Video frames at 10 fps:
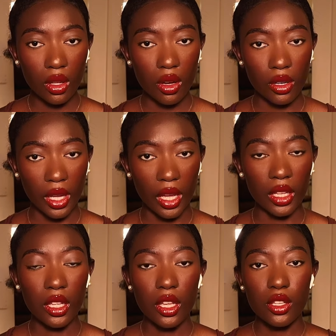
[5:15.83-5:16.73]

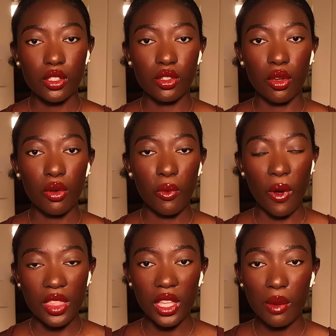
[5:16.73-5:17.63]
Okay, so
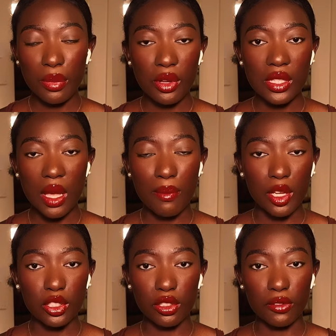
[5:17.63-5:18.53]
when the abuser
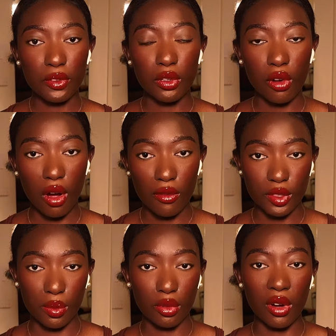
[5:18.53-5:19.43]
makes you feel
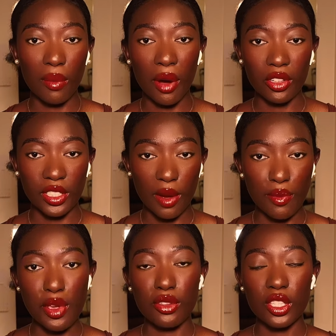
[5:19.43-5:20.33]
comfortable about the
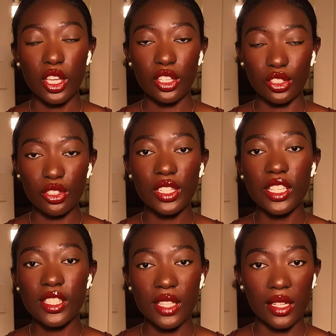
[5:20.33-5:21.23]
abuse, you
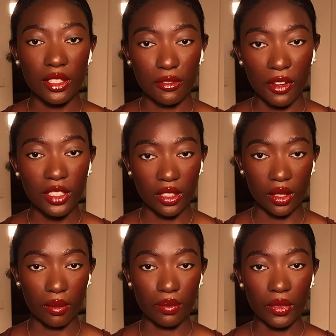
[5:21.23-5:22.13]
then start defending
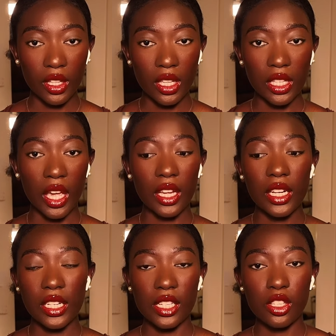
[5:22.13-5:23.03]
them. Yeah,
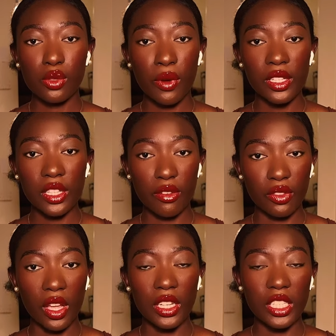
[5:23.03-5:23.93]
this is when they've
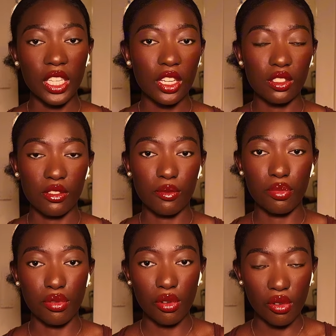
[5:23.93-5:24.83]
done years of
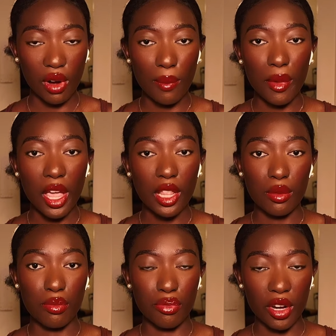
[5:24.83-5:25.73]

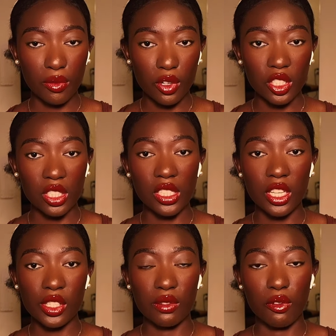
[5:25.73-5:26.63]
programming, brainwashing,
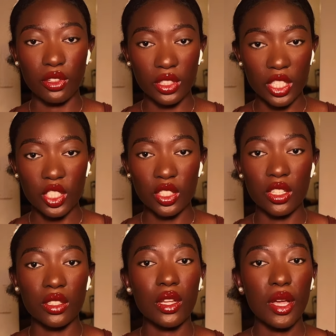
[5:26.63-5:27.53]
years of
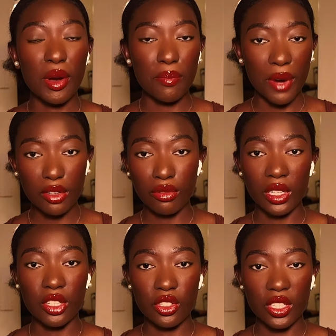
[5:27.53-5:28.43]
conditioning
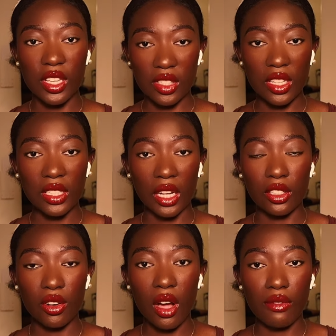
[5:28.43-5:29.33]
manually, to the extent that
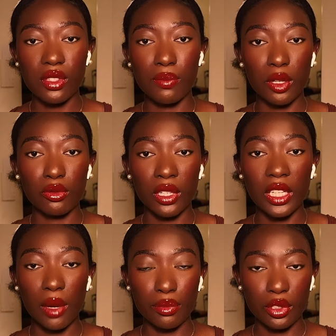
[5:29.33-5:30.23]
they don't have to manually
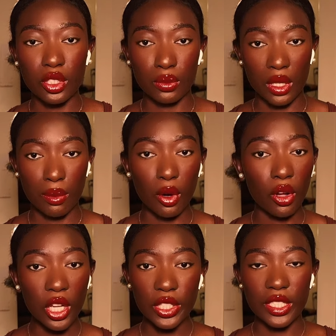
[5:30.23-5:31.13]
abuse you anymore,
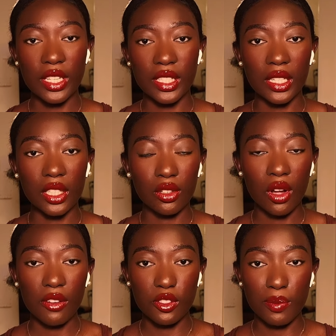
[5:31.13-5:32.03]
to the extent that they don't
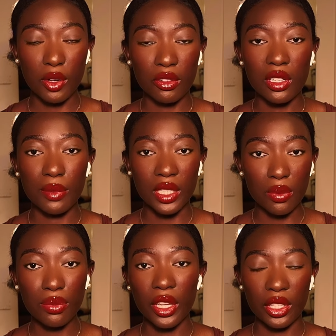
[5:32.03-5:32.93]
have to manually
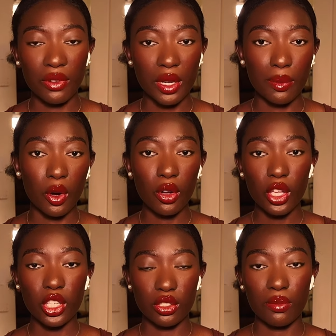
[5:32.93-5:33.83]
manipulate you anymore.
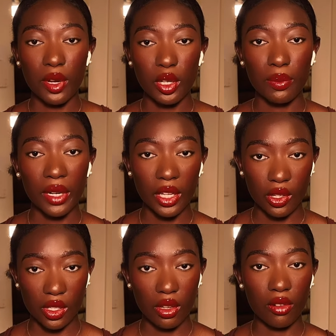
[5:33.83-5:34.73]
You manipulate
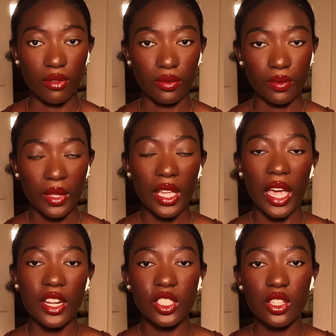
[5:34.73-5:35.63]
yourself.
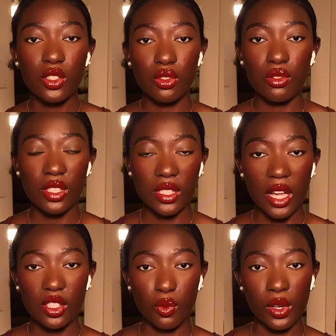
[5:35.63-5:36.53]
And it's just so
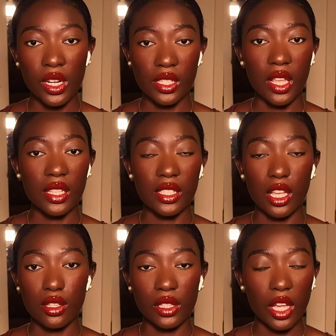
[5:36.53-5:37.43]
sad to witness
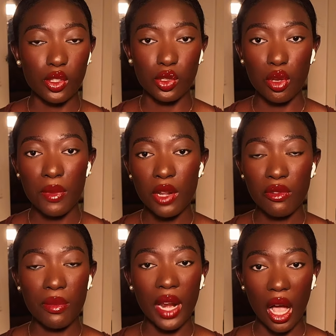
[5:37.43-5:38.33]
that there are so many
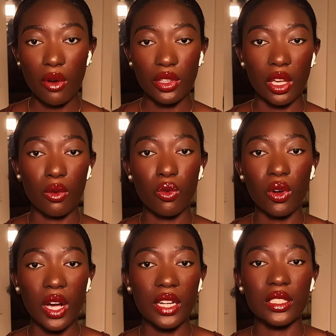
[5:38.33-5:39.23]
women out here who
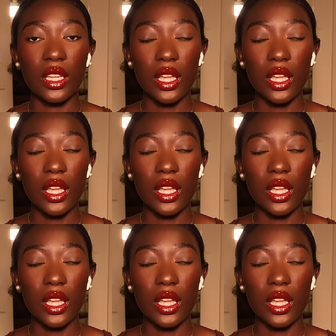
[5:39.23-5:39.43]
can't